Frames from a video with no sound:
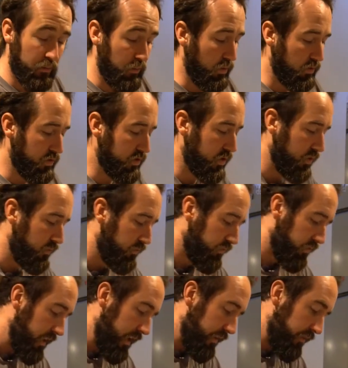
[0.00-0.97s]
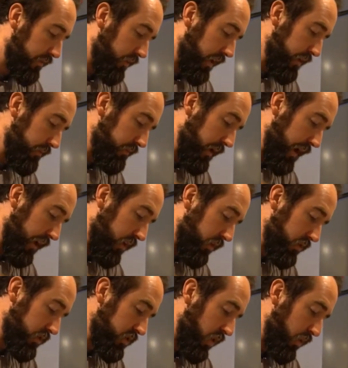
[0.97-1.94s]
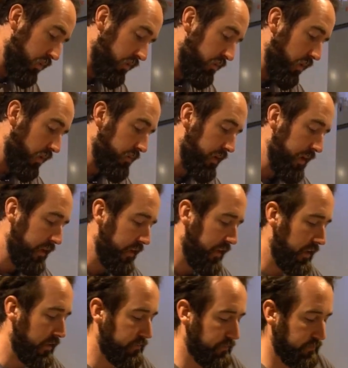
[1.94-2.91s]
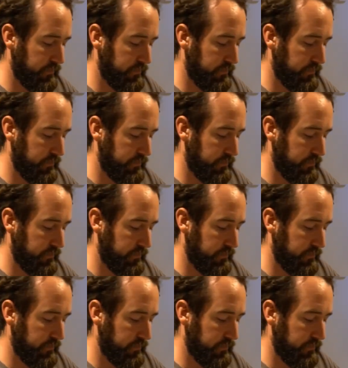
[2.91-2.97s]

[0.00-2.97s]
will soon proliferate back on top of my media.